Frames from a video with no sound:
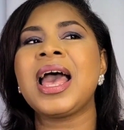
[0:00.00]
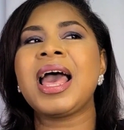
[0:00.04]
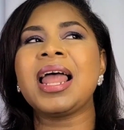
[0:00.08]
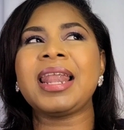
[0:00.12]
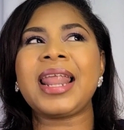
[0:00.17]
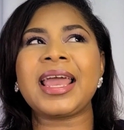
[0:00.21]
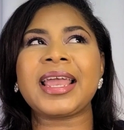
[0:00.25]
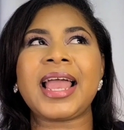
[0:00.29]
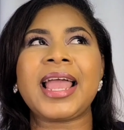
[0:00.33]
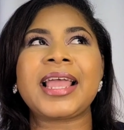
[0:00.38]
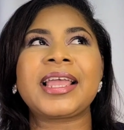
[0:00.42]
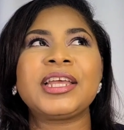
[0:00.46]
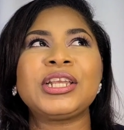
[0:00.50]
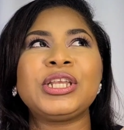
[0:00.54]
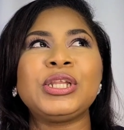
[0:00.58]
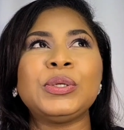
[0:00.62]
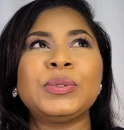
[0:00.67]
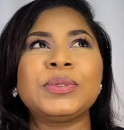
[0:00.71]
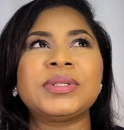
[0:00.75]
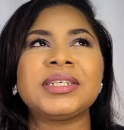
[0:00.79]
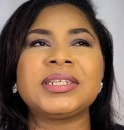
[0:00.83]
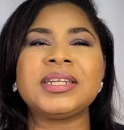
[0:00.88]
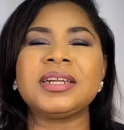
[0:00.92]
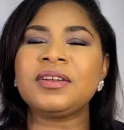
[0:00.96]
Like I could
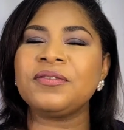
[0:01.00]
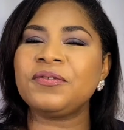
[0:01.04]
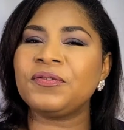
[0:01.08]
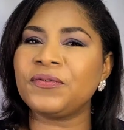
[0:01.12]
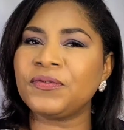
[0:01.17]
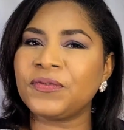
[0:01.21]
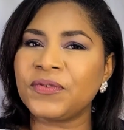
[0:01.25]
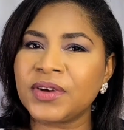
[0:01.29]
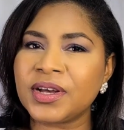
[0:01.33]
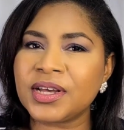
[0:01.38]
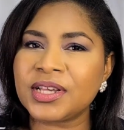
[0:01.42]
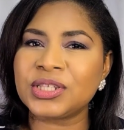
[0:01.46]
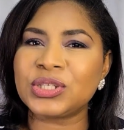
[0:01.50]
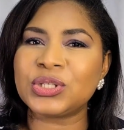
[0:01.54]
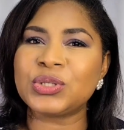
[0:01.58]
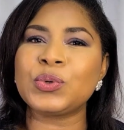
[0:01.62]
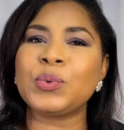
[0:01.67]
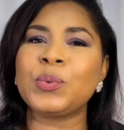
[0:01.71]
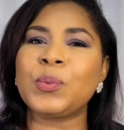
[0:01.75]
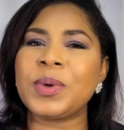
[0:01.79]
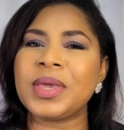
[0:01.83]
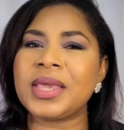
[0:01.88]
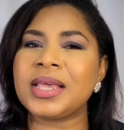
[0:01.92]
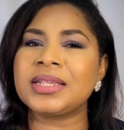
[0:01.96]
use it in the first 2
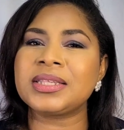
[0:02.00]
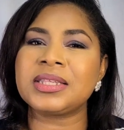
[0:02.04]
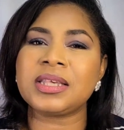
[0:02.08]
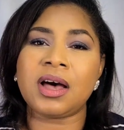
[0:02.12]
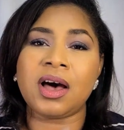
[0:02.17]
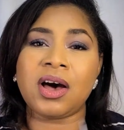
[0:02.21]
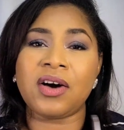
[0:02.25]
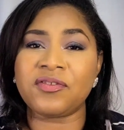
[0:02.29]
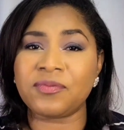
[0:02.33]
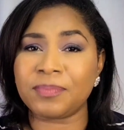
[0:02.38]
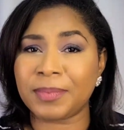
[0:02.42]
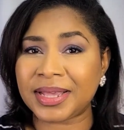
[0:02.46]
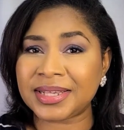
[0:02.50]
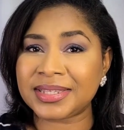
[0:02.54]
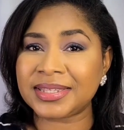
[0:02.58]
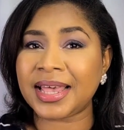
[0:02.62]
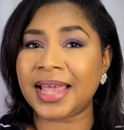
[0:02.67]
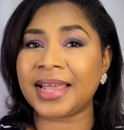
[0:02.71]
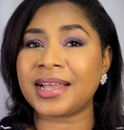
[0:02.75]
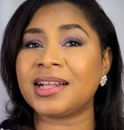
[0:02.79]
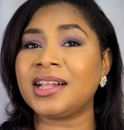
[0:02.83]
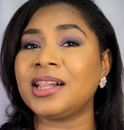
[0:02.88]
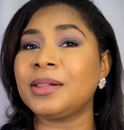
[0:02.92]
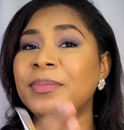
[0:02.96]
weeks of my
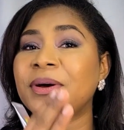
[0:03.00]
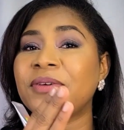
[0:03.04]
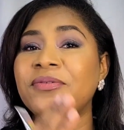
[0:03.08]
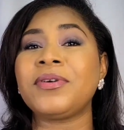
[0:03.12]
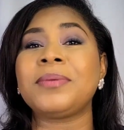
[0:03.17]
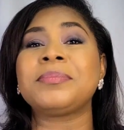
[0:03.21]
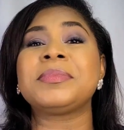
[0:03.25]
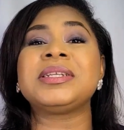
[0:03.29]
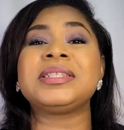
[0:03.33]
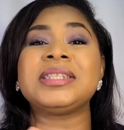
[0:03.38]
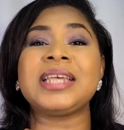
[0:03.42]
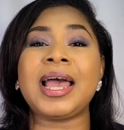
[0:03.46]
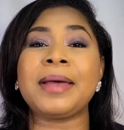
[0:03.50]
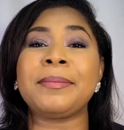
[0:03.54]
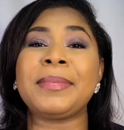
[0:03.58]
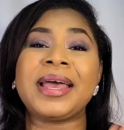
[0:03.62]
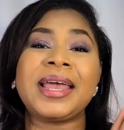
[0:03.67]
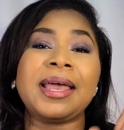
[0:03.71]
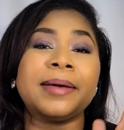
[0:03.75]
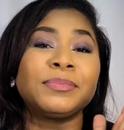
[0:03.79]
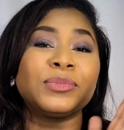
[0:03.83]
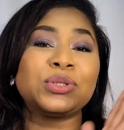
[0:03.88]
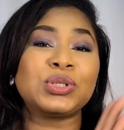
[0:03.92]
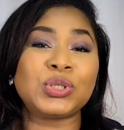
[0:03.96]
cycle, but from the time I
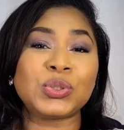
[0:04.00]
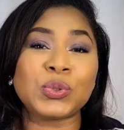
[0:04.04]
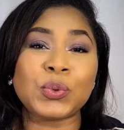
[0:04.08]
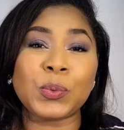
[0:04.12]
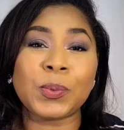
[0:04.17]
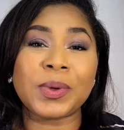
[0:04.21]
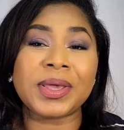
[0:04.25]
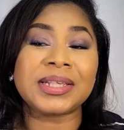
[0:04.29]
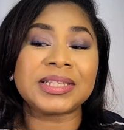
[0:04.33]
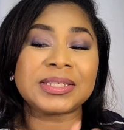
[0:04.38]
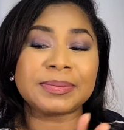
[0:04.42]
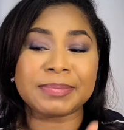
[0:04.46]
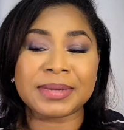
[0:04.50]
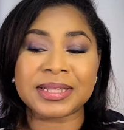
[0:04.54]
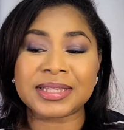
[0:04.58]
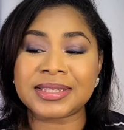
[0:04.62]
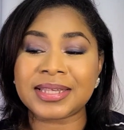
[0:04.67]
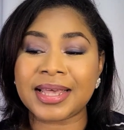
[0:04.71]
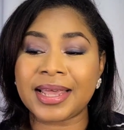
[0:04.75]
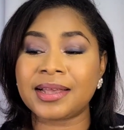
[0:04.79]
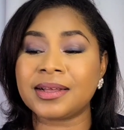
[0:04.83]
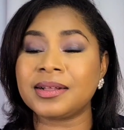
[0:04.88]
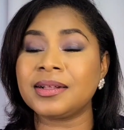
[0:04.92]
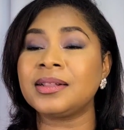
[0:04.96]
am 2 weeks
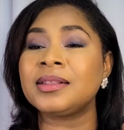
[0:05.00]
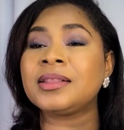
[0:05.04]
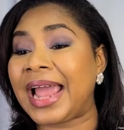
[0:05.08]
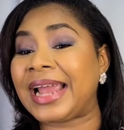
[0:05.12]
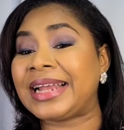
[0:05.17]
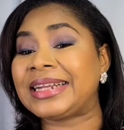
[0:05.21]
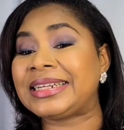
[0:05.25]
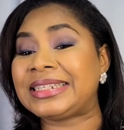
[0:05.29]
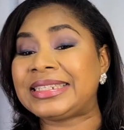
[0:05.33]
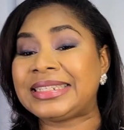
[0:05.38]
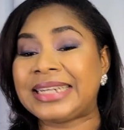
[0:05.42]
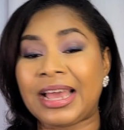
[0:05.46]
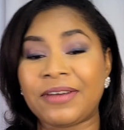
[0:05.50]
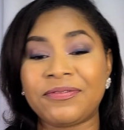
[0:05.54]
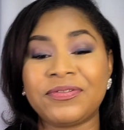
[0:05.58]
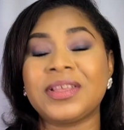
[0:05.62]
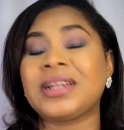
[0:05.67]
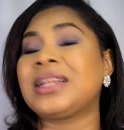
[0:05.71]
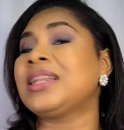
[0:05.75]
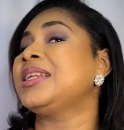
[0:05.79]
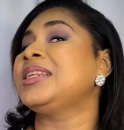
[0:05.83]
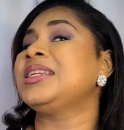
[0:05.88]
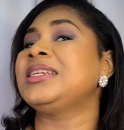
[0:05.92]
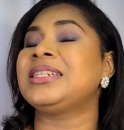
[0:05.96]
mid-cycle, I
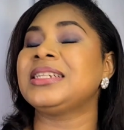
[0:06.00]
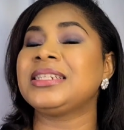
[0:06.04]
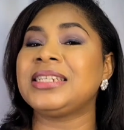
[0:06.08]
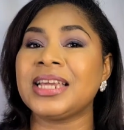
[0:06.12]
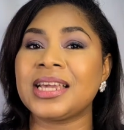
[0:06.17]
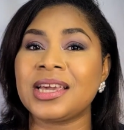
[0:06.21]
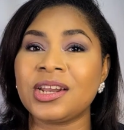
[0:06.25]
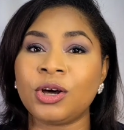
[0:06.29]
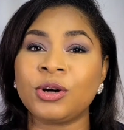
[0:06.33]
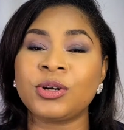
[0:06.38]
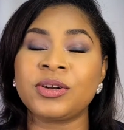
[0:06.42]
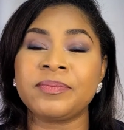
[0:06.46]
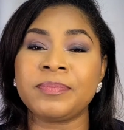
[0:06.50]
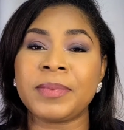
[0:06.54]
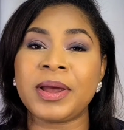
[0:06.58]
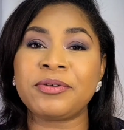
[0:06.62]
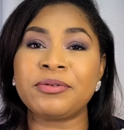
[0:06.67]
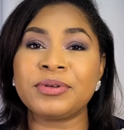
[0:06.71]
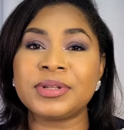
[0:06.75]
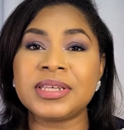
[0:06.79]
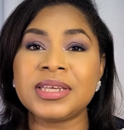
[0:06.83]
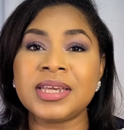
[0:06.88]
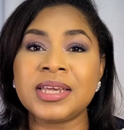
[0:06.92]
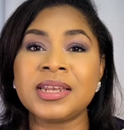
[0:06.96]
definitely need to take it out of my
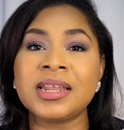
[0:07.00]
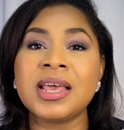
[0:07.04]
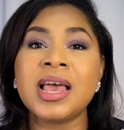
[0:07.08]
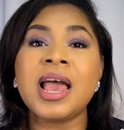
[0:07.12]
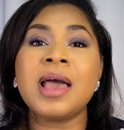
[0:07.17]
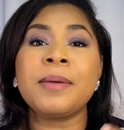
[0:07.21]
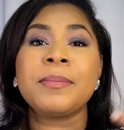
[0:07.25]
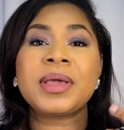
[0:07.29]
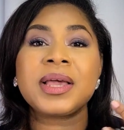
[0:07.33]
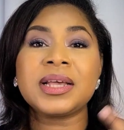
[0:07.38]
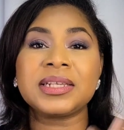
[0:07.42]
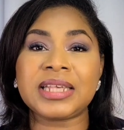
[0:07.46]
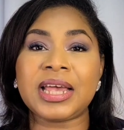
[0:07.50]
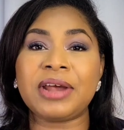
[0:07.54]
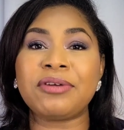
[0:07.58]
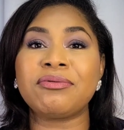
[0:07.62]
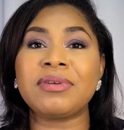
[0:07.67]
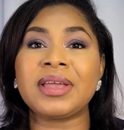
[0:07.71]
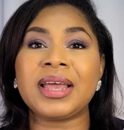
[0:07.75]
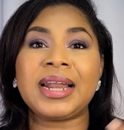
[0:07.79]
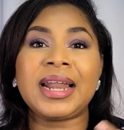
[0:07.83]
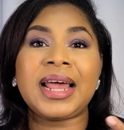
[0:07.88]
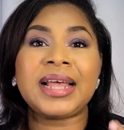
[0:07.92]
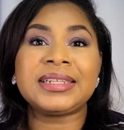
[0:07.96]
routine, because I
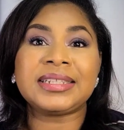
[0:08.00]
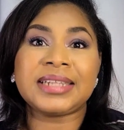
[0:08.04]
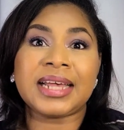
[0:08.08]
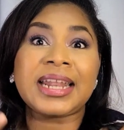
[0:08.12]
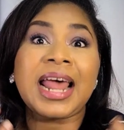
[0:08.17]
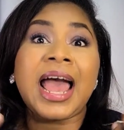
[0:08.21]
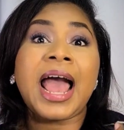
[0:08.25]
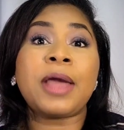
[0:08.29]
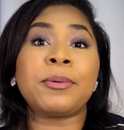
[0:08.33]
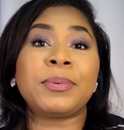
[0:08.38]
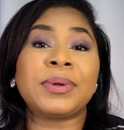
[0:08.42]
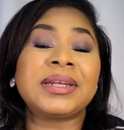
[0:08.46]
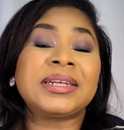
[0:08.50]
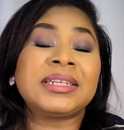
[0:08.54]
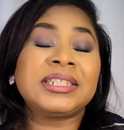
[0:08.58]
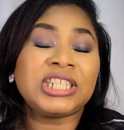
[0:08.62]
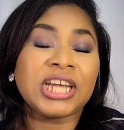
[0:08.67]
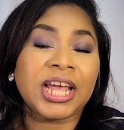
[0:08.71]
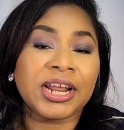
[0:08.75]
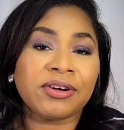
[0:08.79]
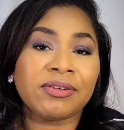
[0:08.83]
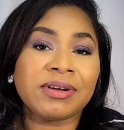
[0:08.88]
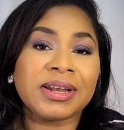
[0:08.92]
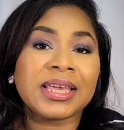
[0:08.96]
realized that I would
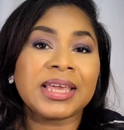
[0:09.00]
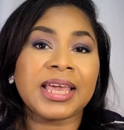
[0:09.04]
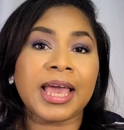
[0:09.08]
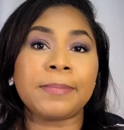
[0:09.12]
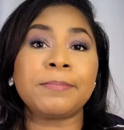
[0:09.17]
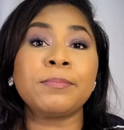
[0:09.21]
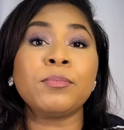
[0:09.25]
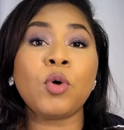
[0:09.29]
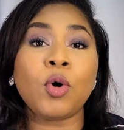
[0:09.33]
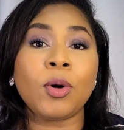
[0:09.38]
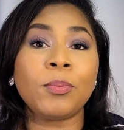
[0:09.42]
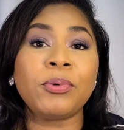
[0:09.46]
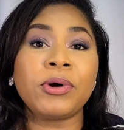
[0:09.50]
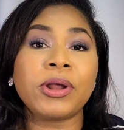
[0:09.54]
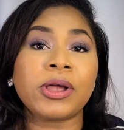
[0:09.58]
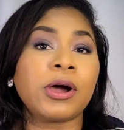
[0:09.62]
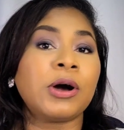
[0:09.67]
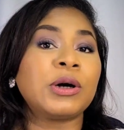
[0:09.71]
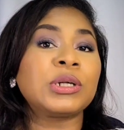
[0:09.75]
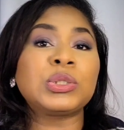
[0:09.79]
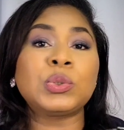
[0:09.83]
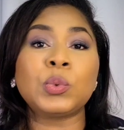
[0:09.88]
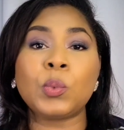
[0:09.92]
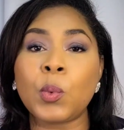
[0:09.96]
generally get more
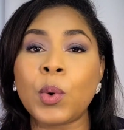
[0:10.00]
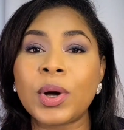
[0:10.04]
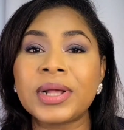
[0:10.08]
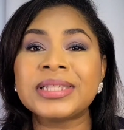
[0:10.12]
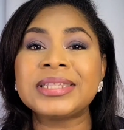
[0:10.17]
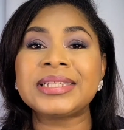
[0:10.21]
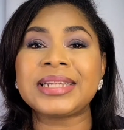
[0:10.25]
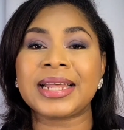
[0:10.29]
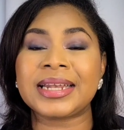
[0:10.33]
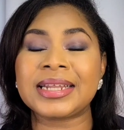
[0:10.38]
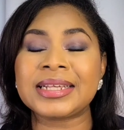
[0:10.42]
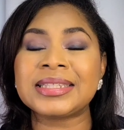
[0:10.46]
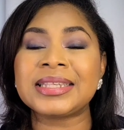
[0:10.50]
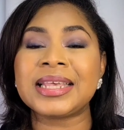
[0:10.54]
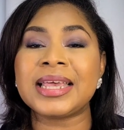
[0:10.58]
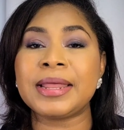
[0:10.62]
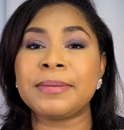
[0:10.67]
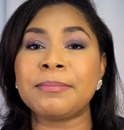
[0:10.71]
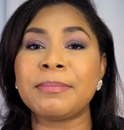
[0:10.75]
breakouts once that is in